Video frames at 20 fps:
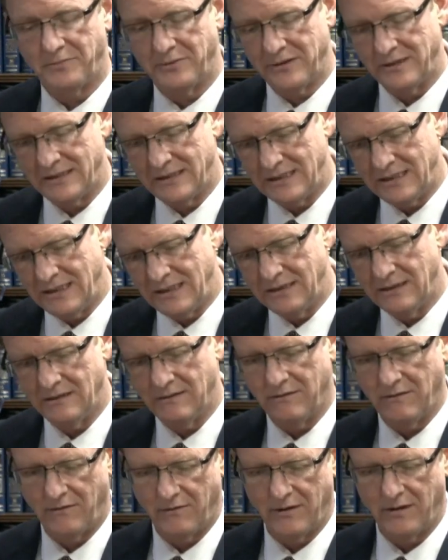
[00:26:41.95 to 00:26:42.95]

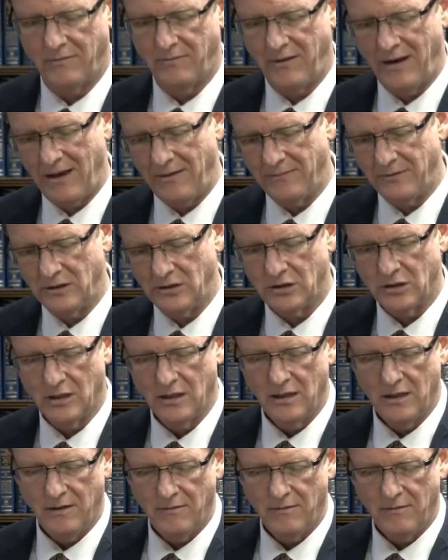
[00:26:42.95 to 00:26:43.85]
preceded their blemish